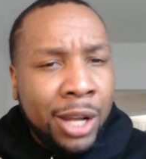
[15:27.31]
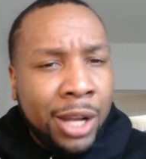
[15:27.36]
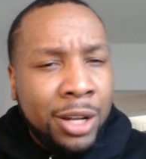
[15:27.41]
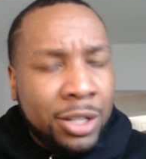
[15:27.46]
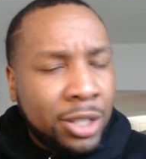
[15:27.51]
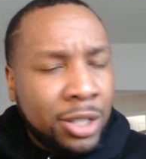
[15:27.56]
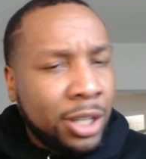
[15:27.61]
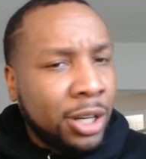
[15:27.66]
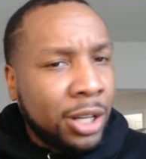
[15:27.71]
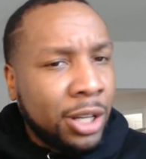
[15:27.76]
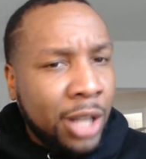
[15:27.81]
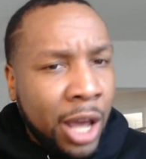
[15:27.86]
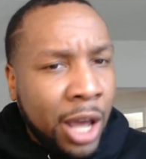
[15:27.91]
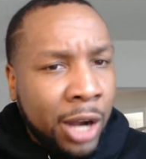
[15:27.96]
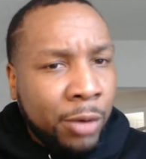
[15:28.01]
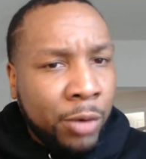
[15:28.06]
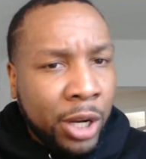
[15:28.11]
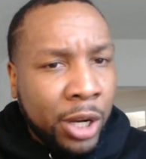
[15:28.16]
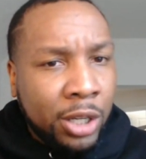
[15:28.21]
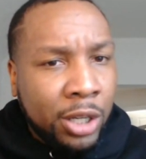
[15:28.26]
Doesn't get a lot
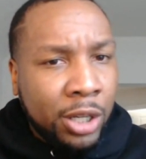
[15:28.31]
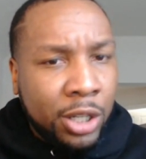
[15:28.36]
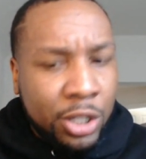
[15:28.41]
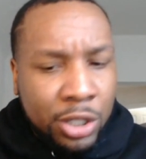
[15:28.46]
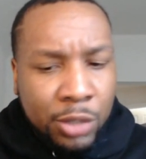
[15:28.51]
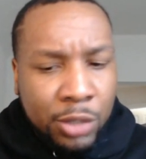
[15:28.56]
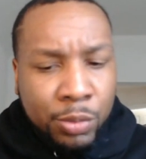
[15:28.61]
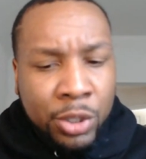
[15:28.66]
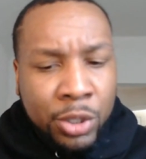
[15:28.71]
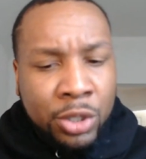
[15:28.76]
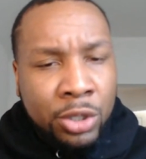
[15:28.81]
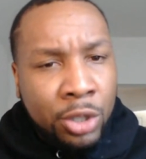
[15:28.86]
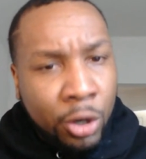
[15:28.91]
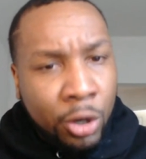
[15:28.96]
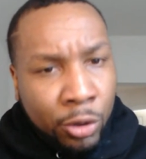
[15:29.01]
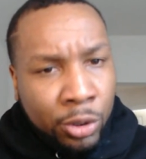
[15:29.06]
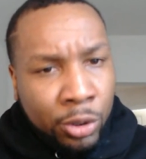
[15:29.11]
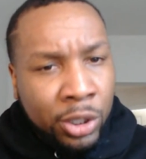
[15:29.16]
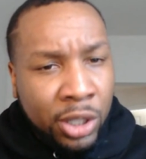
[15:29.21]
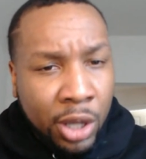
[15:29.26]
of recognition, but
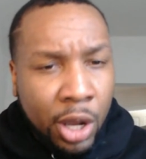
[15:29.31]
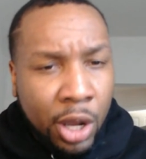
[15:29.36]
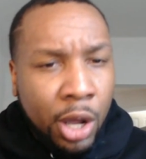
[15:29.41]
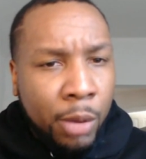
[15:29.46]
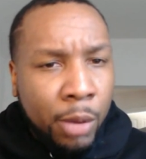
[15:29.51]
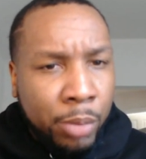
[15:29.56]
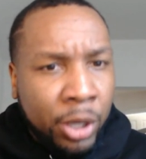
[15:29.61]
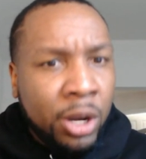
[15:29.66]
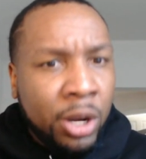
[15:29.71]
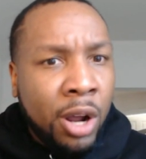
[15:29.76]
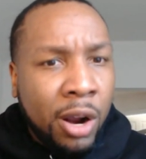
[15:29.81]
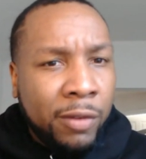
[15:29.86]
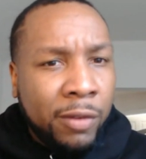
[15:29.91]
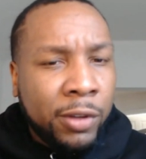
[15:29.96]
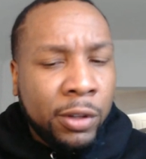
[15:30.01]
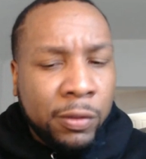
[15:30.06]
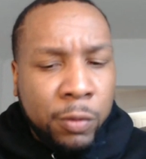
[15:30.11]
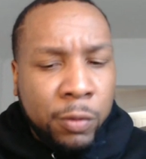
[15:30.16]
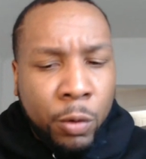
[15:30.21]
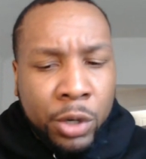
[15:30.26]
certainly putting on for
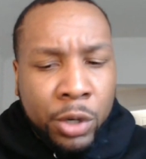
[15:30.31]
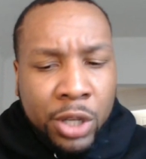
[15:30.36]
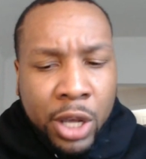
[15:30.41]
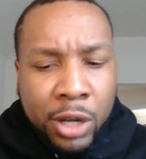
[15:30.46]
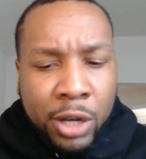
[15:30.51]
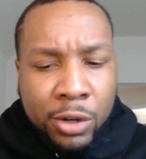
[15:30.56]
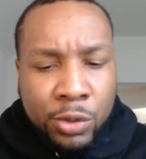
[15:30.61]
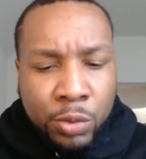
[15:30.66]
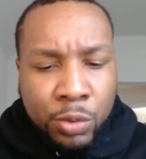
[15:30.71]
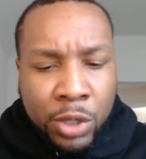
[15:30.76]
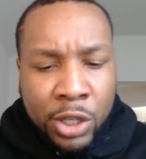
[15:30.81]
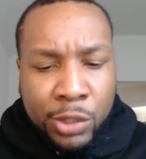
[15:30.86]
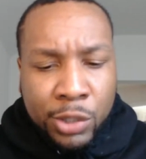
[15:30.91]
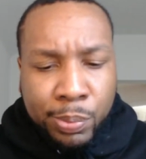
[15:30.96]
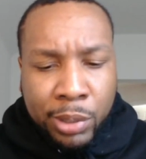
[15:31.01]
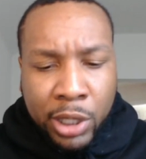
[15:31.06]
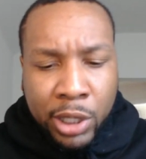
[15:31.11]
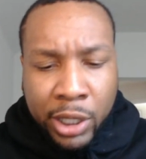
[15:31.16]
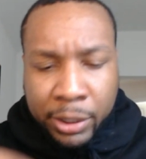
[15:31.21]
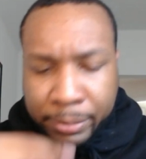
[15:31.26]
the 40 acres with his
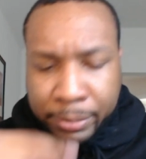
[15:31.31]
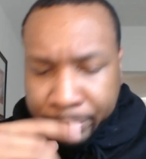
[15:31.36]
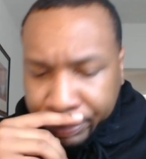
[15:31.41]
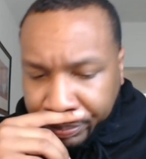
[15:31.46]
play.